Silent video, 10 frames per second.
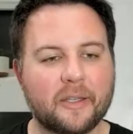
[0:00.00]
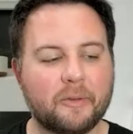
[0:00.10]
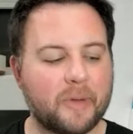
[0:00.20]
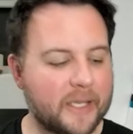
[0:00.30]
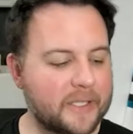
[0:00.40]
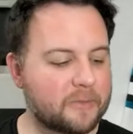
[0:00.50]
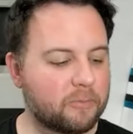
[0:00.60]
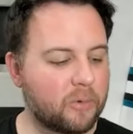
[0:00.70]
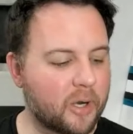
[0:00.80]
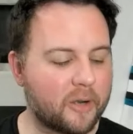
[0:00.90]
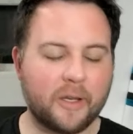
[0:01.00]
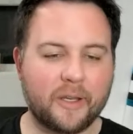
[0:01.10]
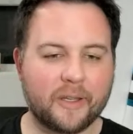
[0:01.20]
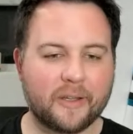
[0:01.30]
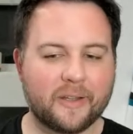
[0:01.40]
why he's
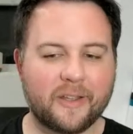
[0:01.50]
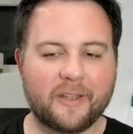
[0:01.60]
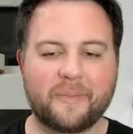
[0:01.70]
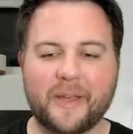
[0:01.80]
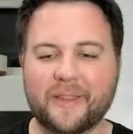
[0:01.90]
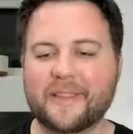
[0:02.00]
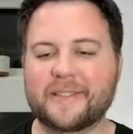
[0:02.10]
worried about